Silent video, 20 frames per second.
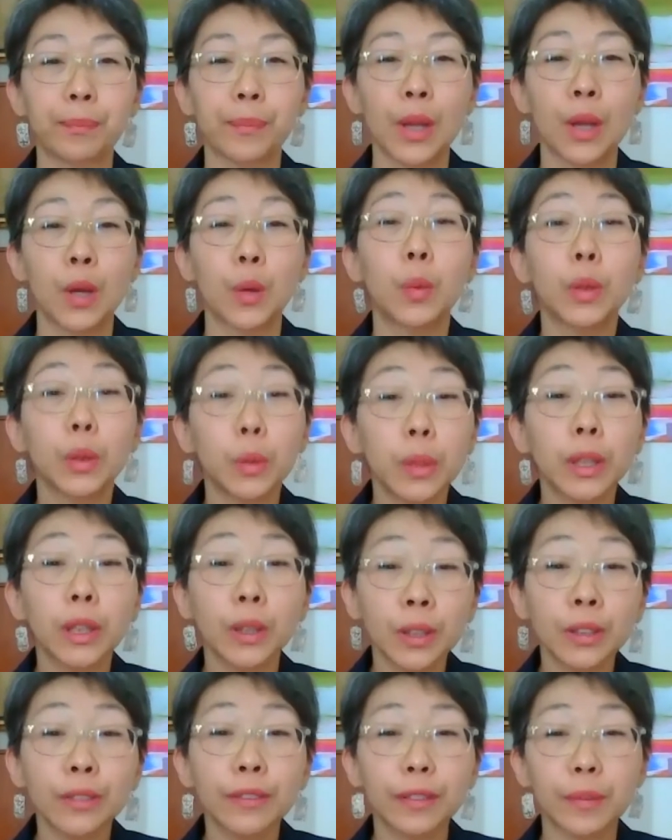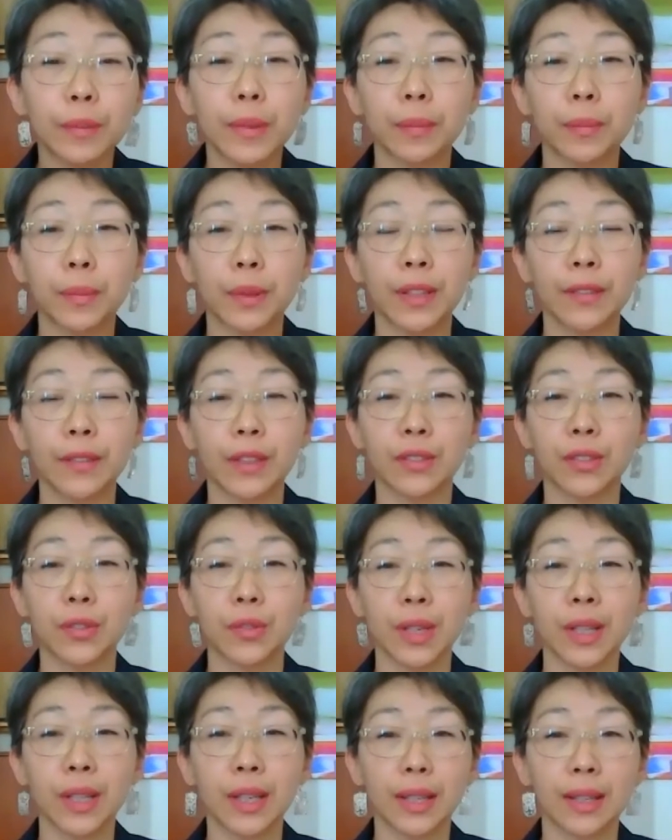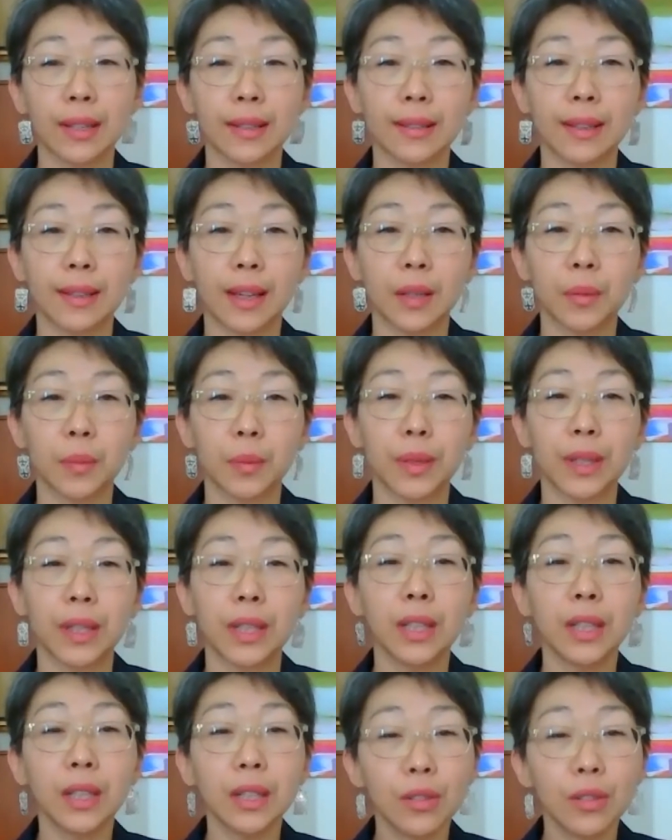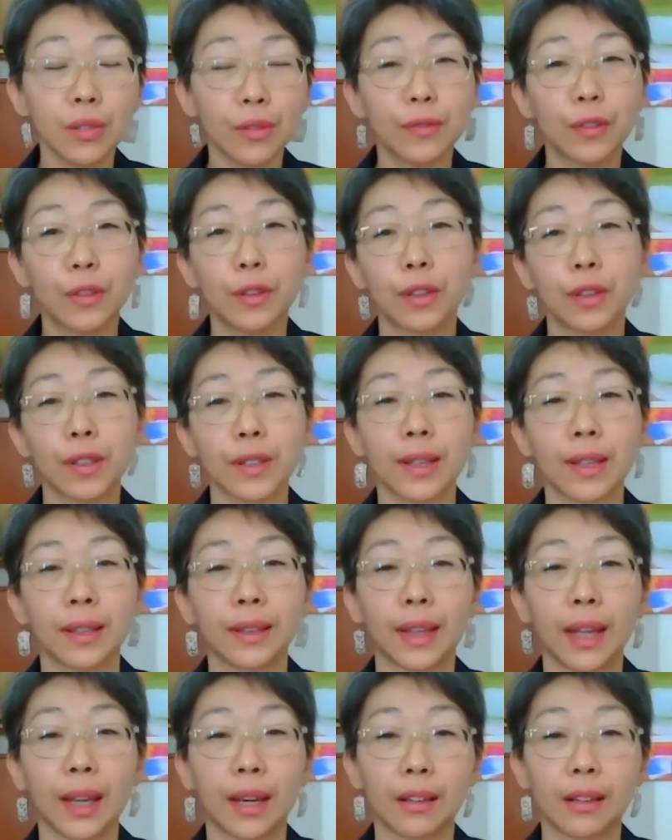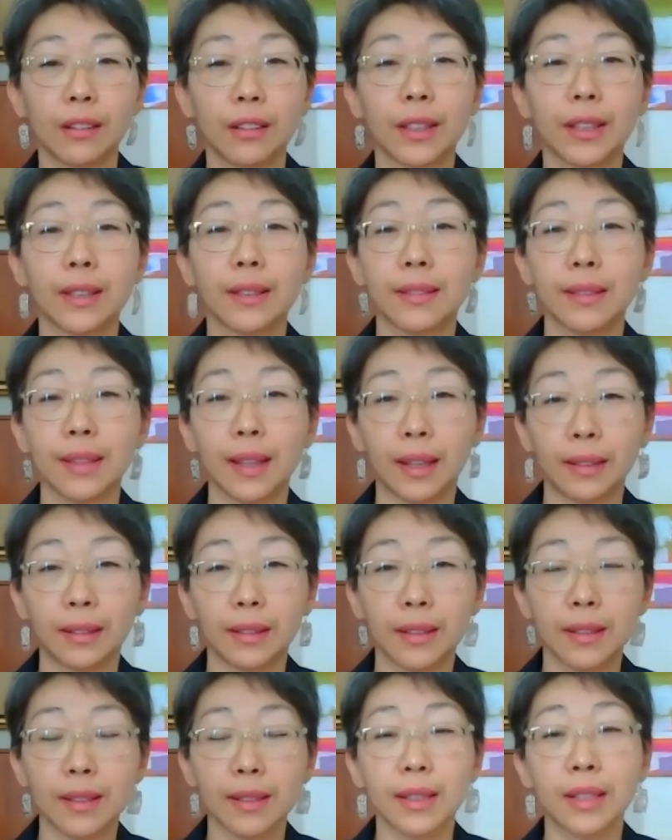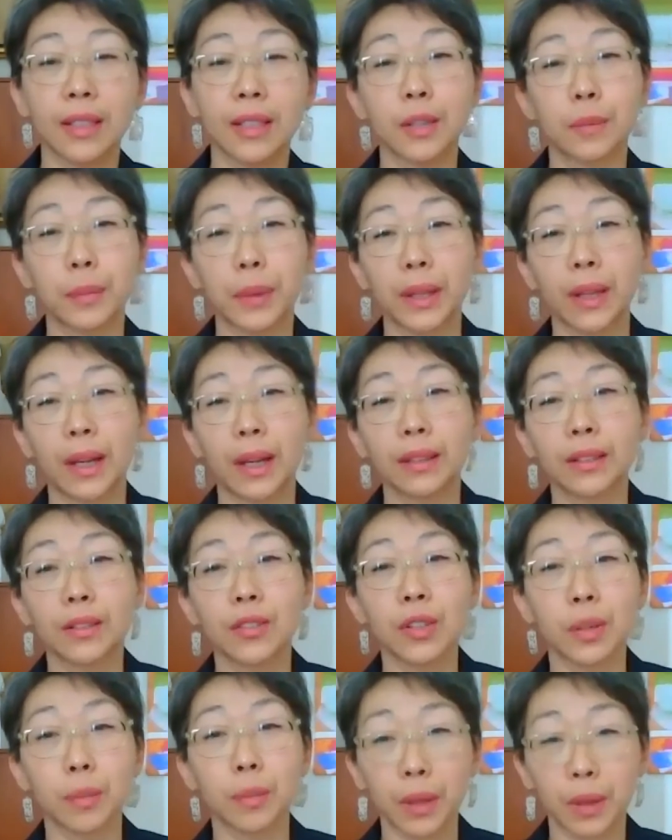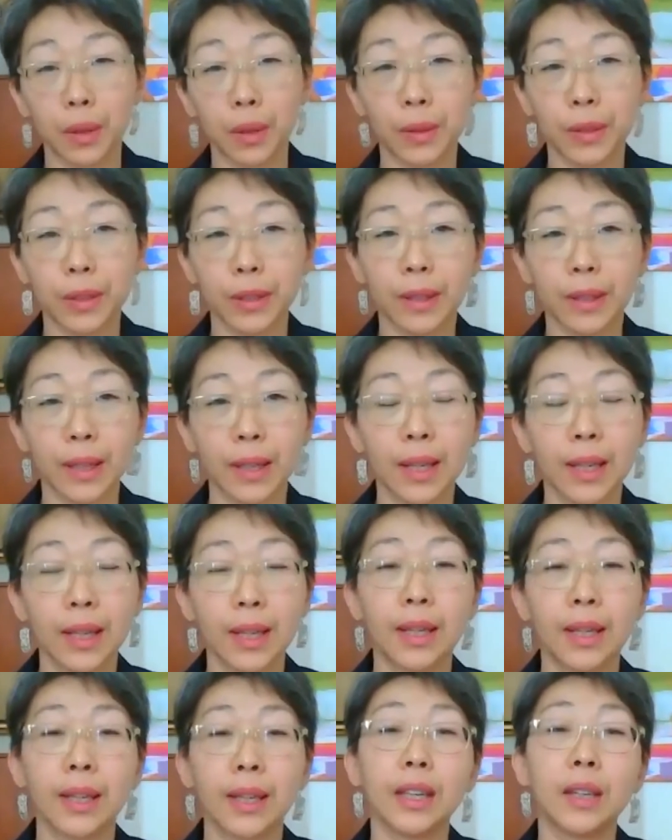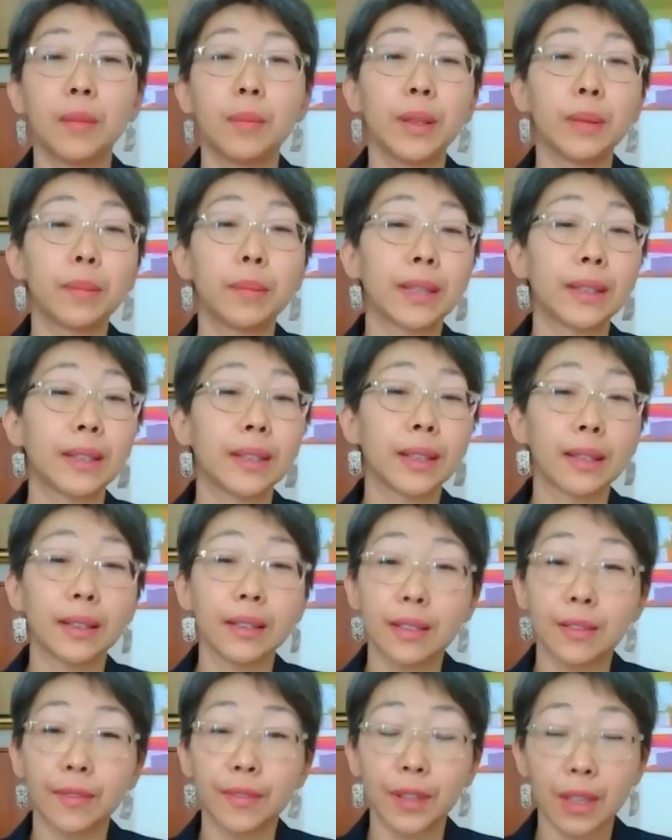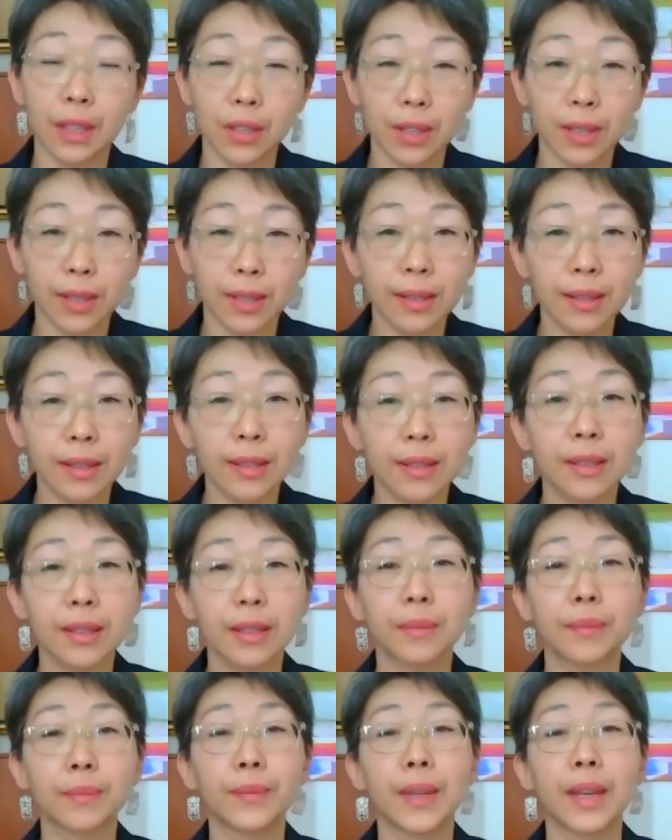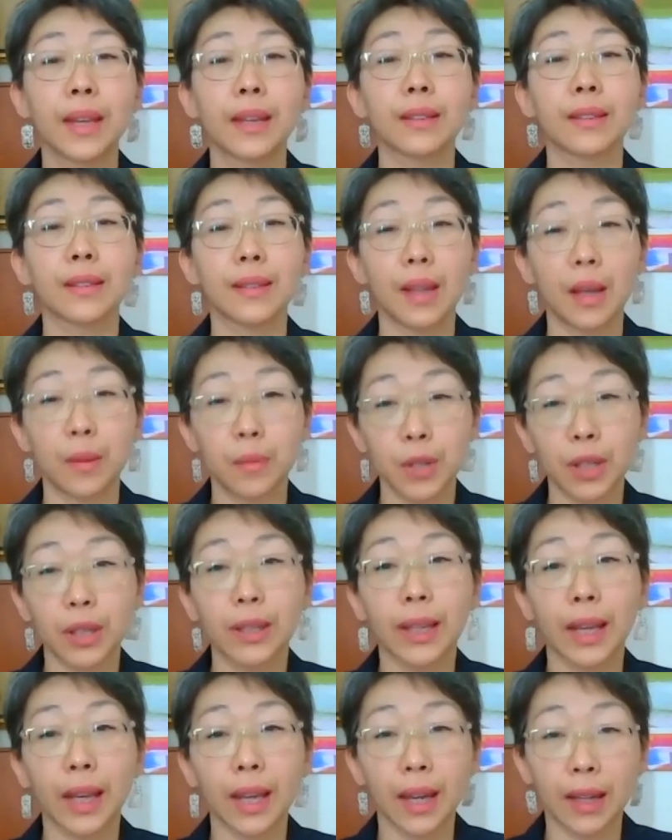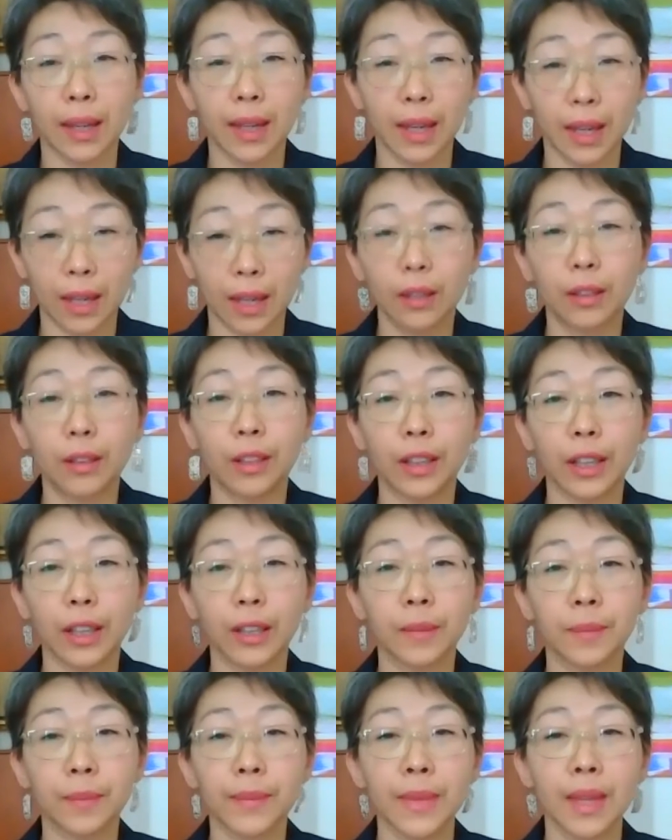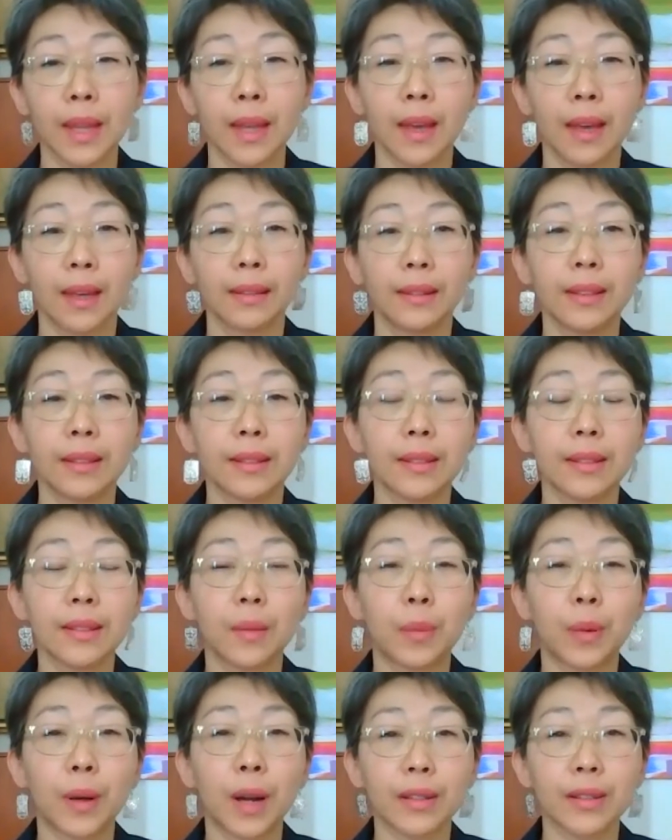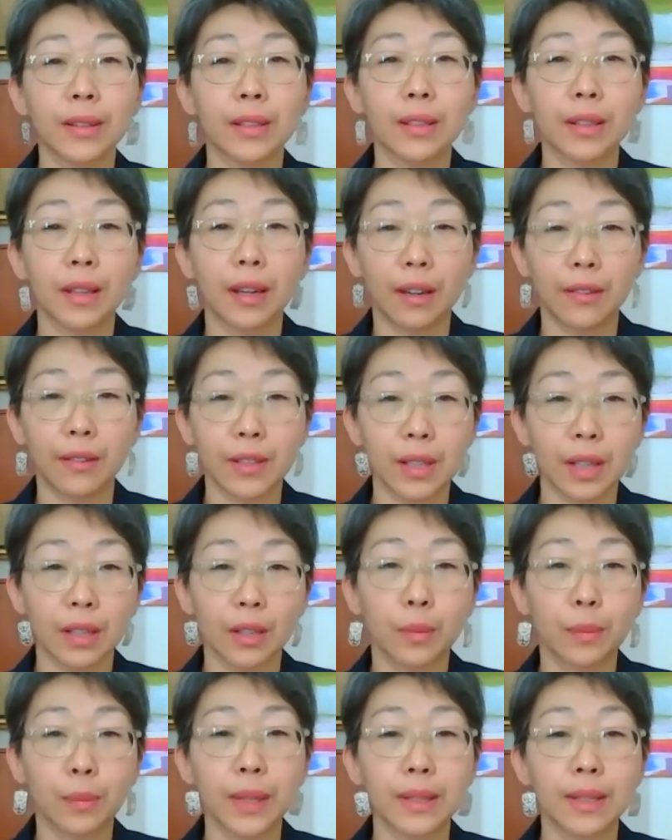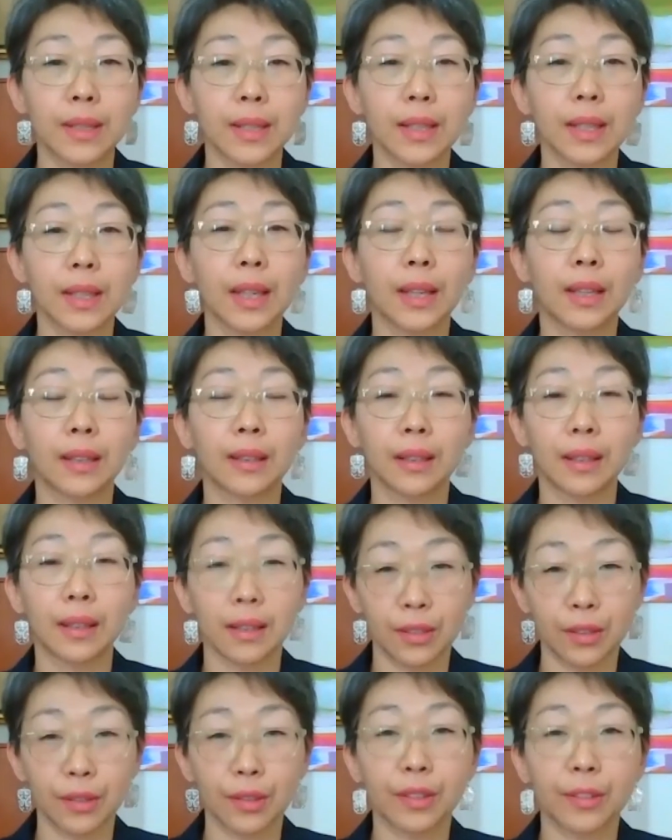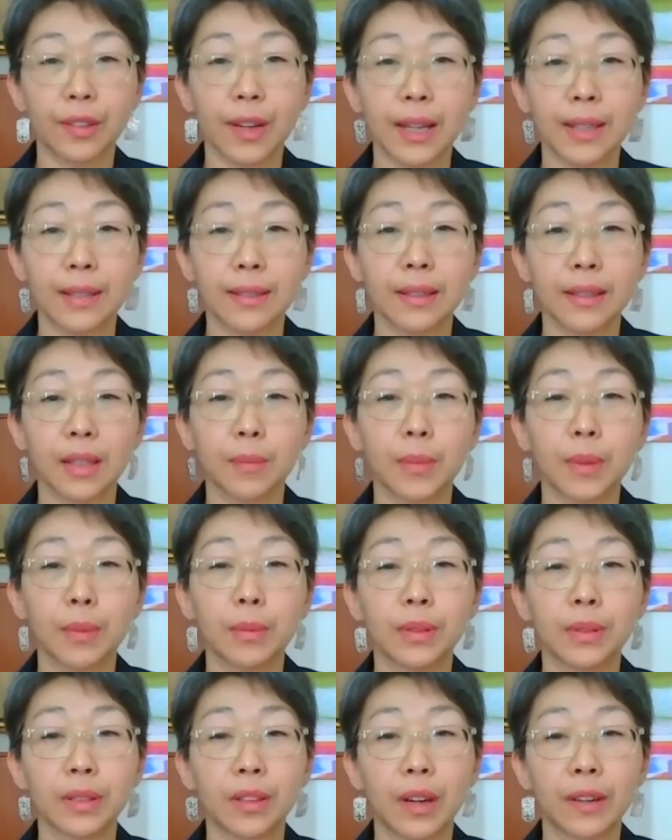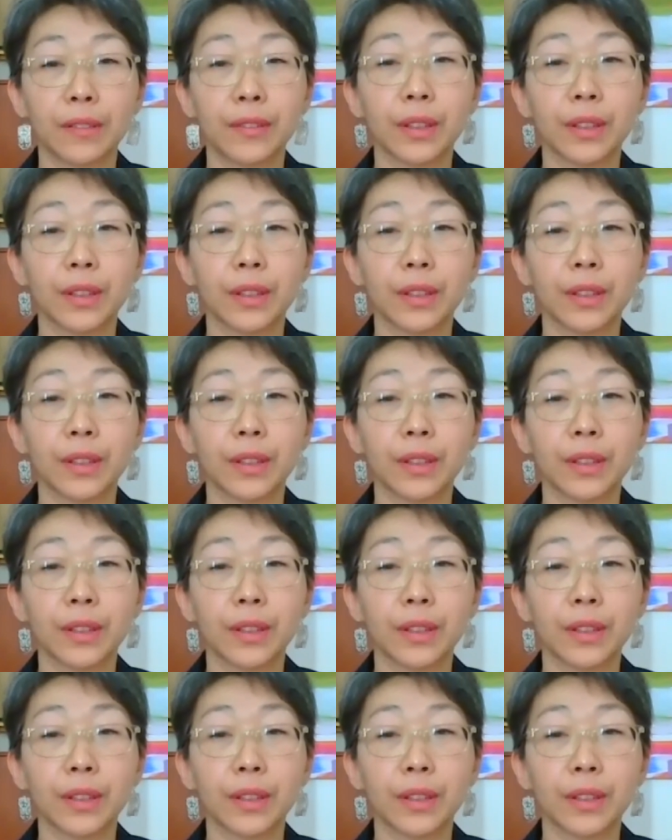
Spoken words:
What we learned from the previous training is that we need to focus on cataloging standards and terminology in Mongolian, implementing classification system, subject cataloging. This is the process of documenting and categorizing bibliographic